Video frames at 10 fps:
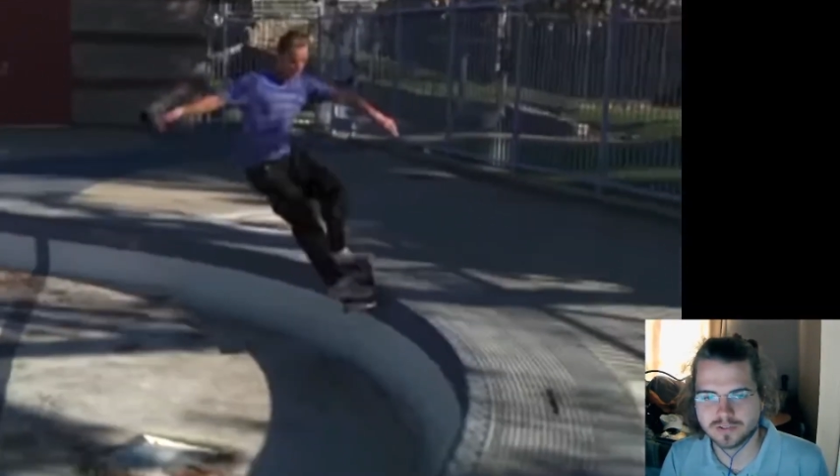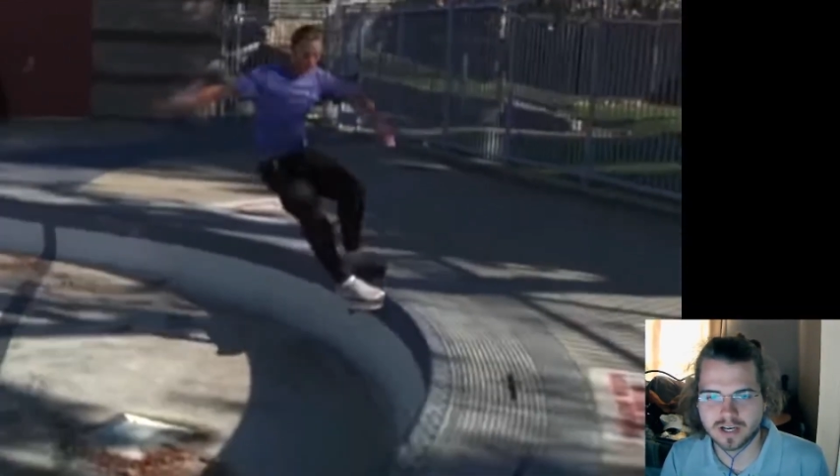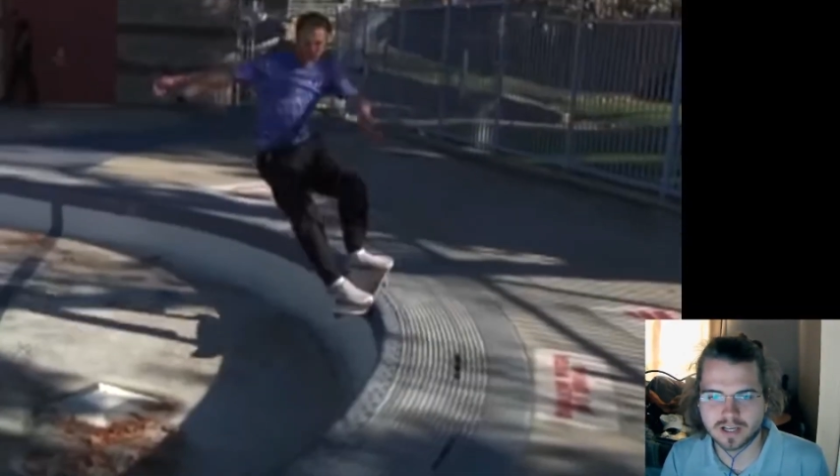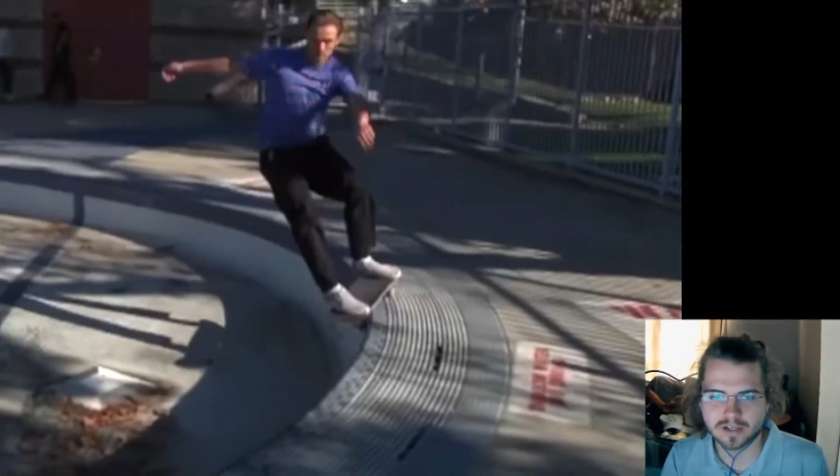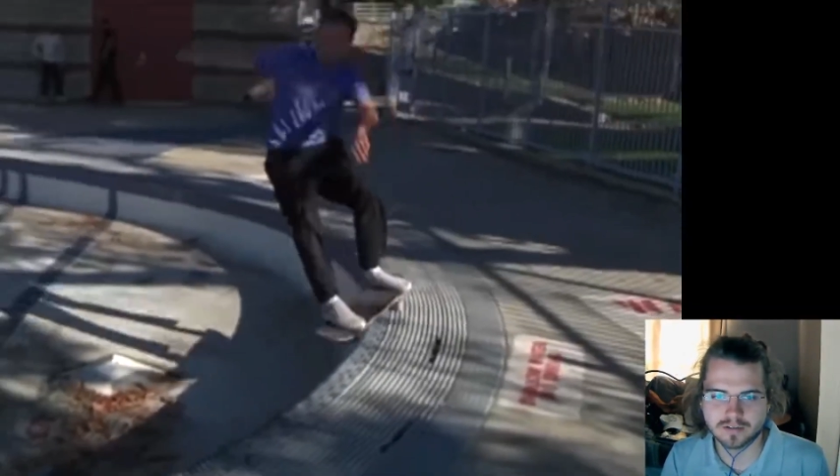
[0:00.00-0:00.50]

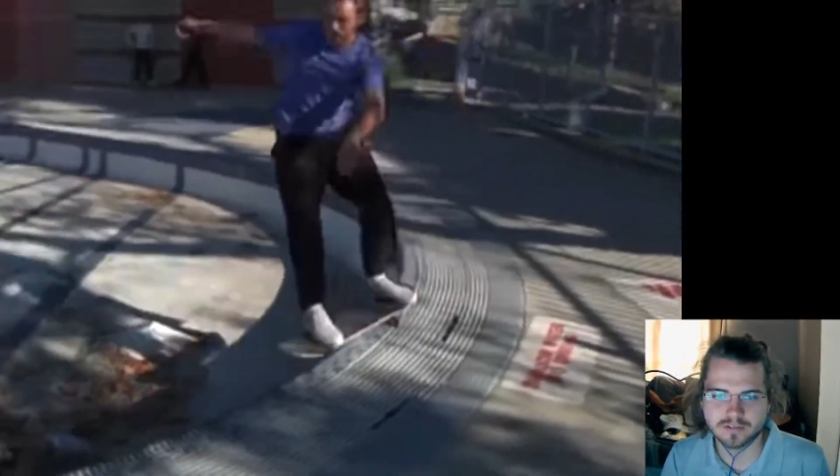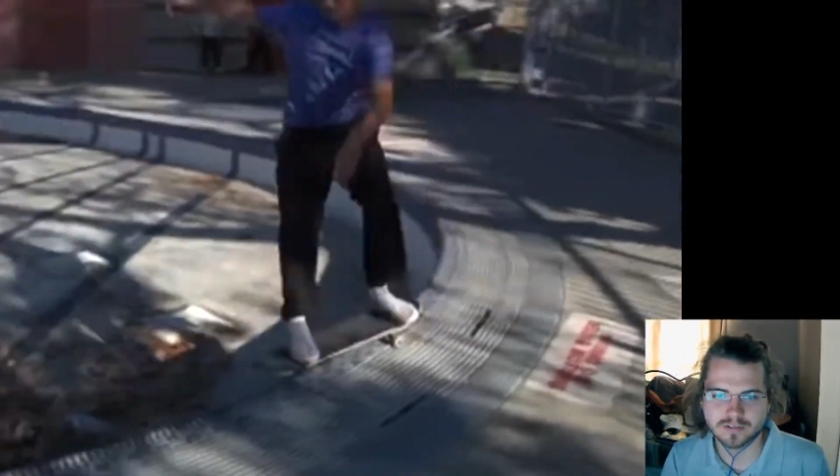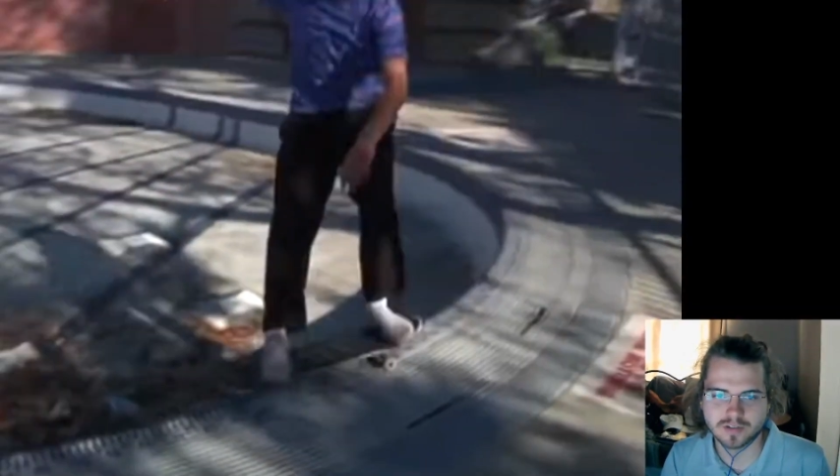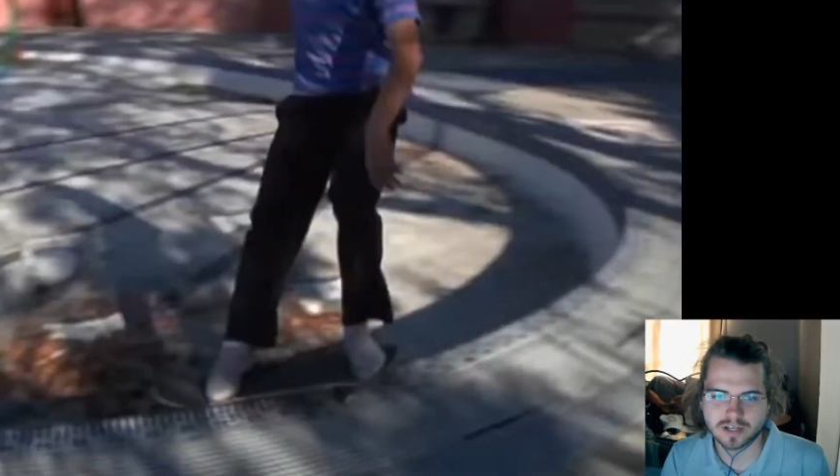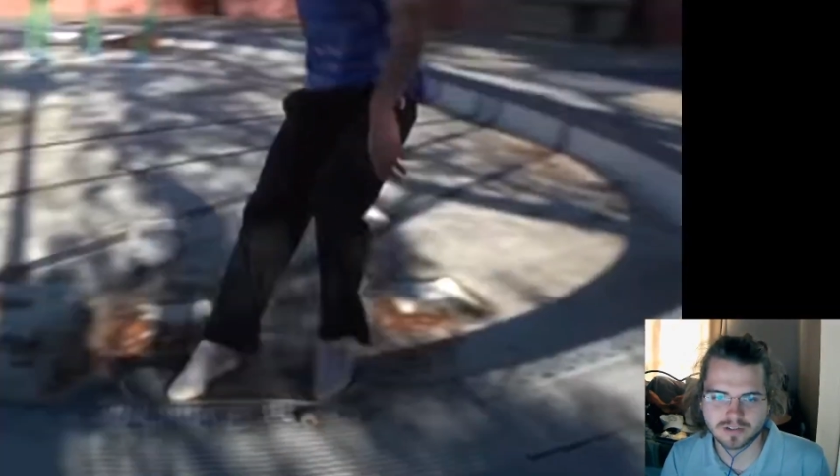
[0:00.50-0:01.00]
kind of
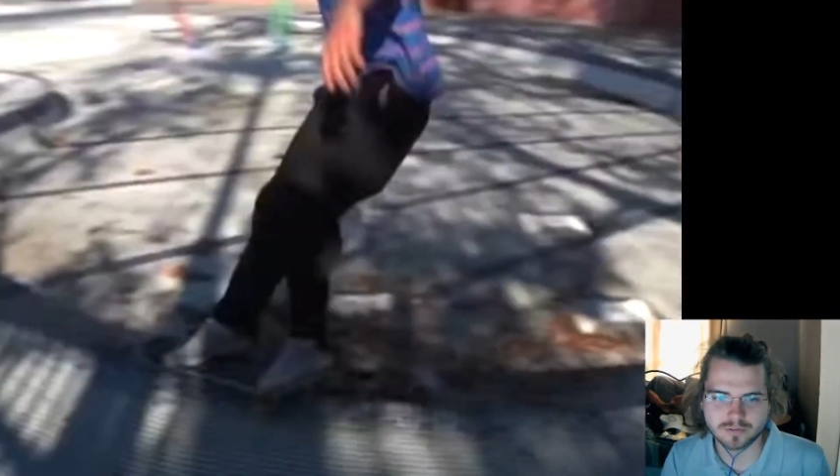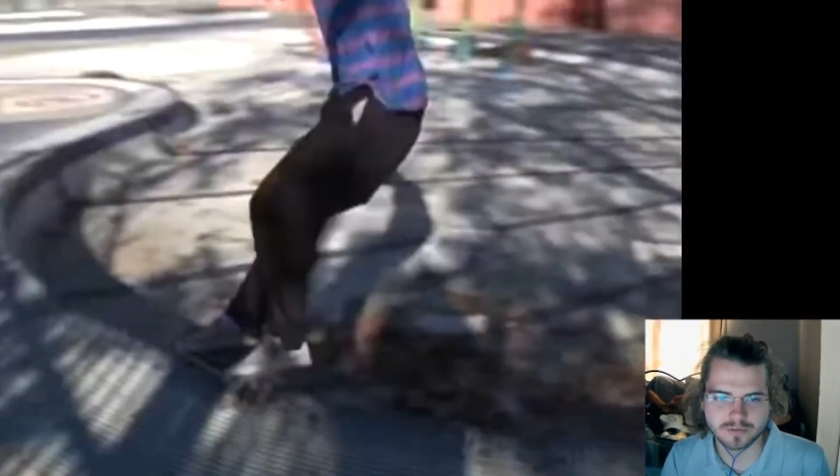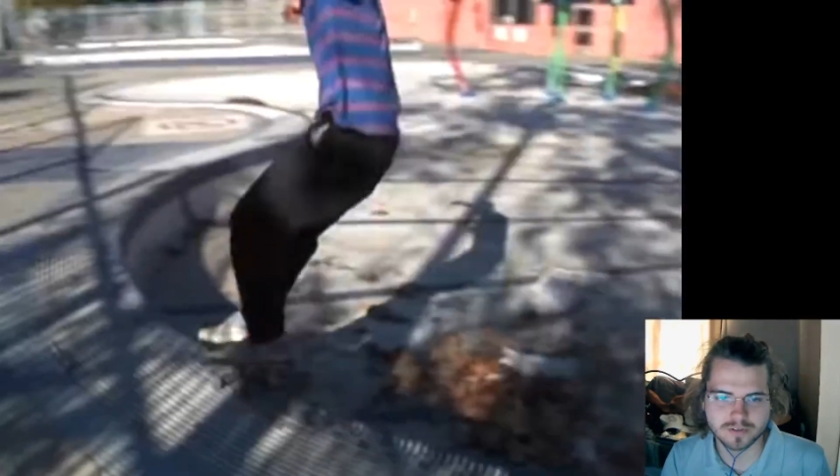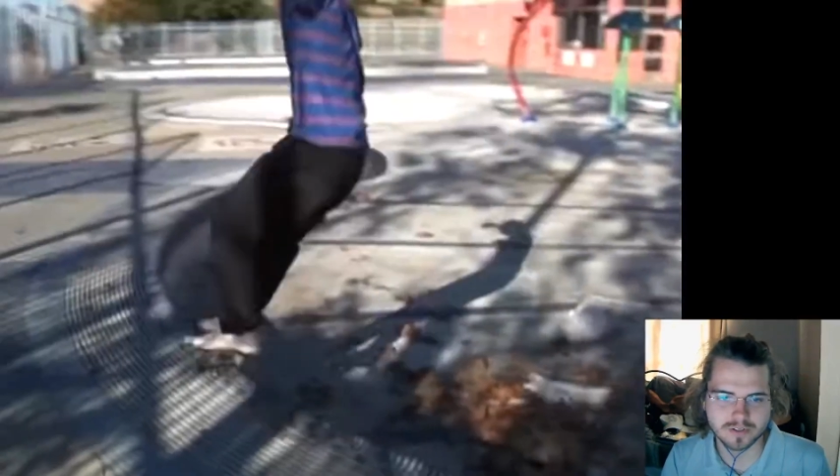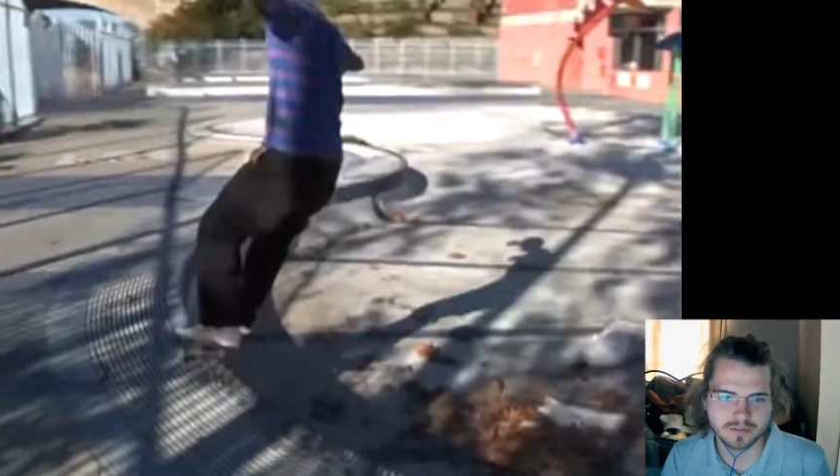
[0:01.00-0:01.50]
just not
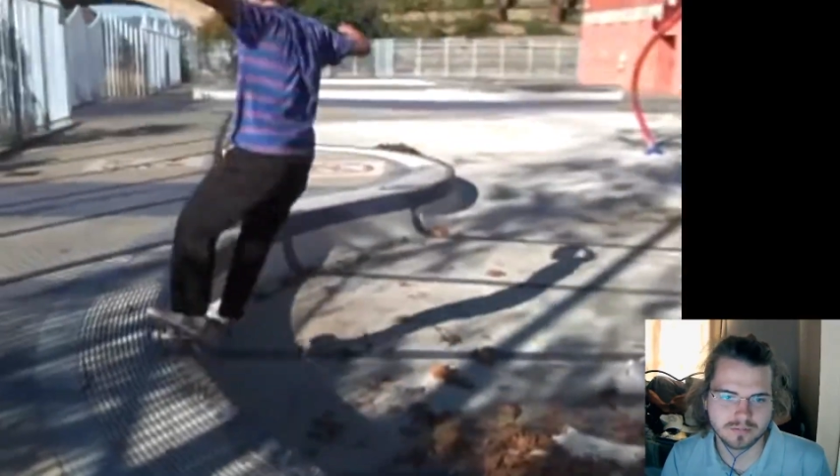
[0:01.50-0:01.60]
interesting.